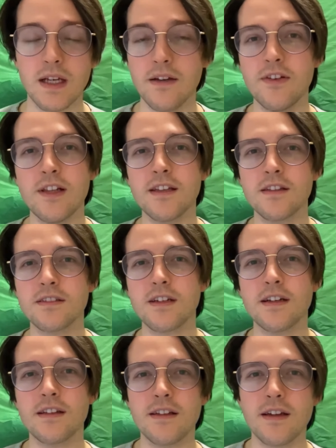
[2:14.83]
If you like this
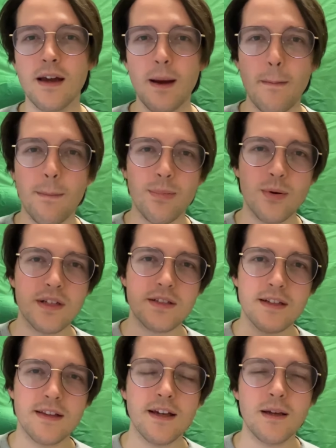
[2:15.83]
kind of thing, press
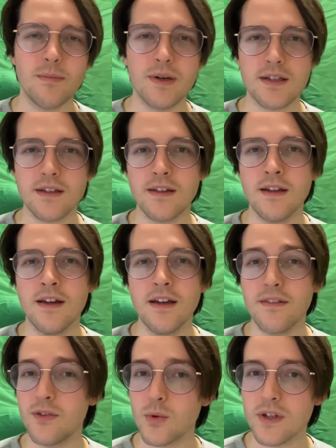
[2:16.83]
that like button.
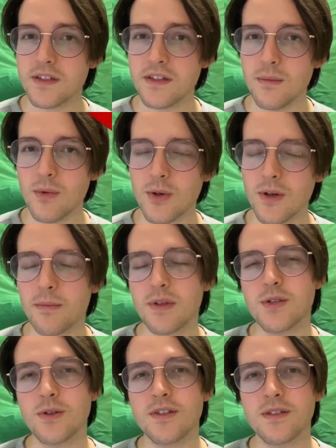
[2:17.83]
If you want to see more, be
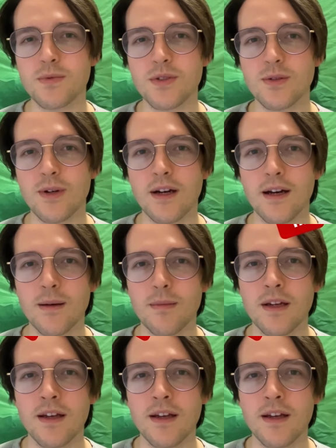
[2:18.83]
sure to subscribe.